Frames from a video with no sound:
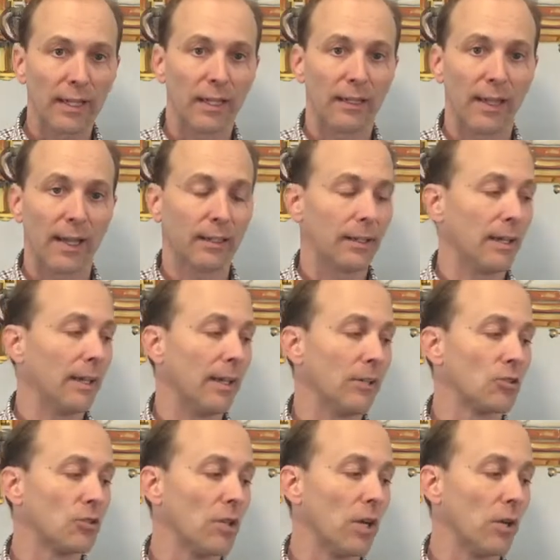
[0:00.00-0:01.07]
connecting
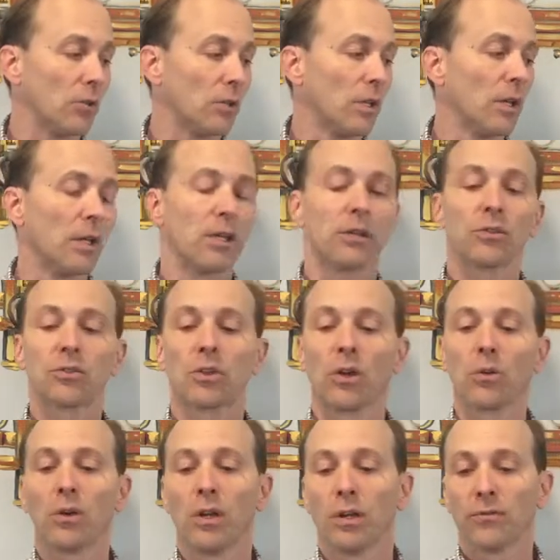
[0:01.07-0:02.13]
each note.
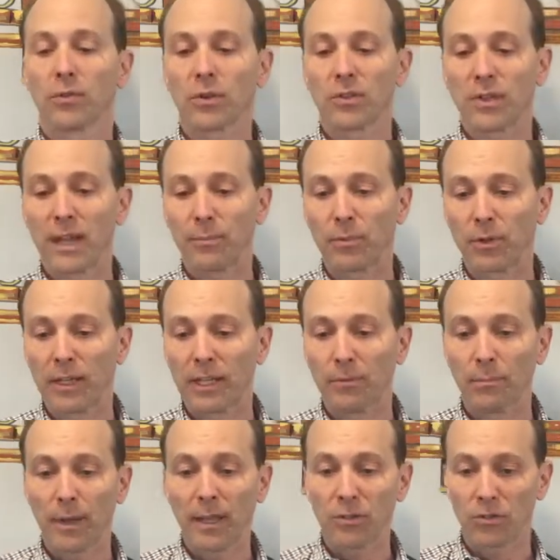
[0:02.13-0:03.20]
So, for example,
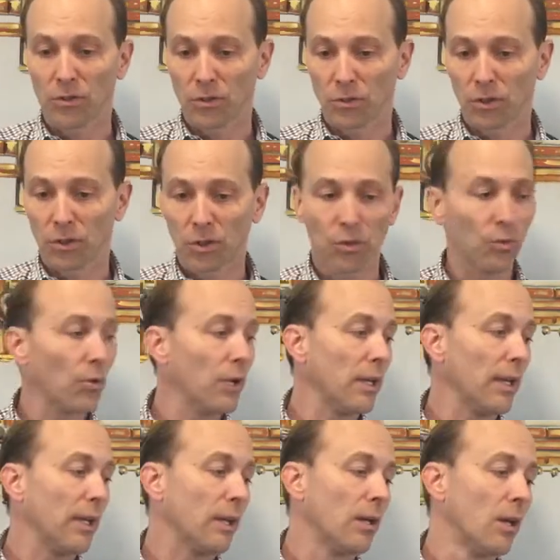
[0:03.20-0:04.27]
in major
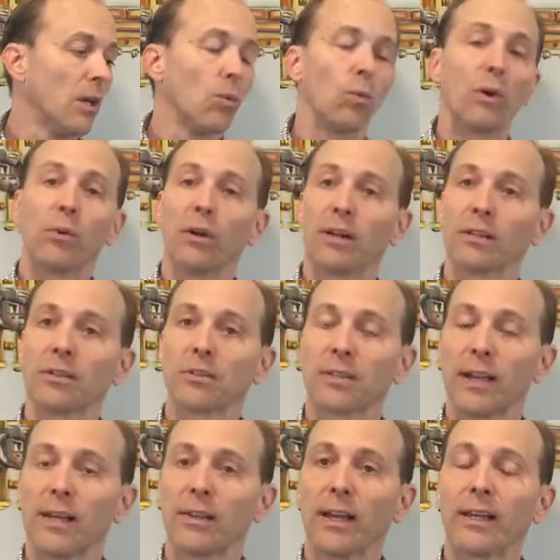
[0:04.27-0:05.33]
three, we want it to
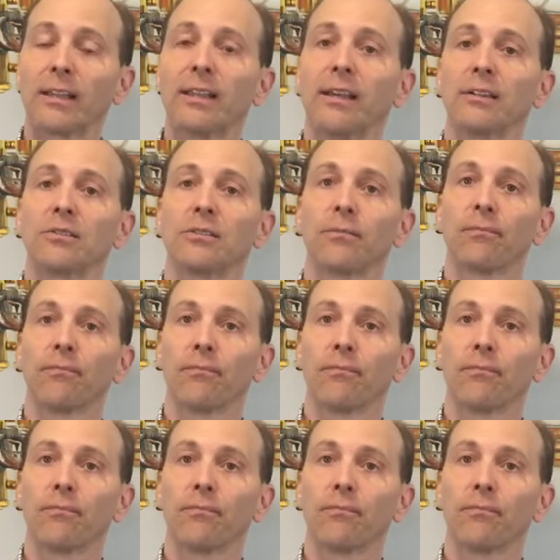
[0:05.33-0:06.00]
sound like this.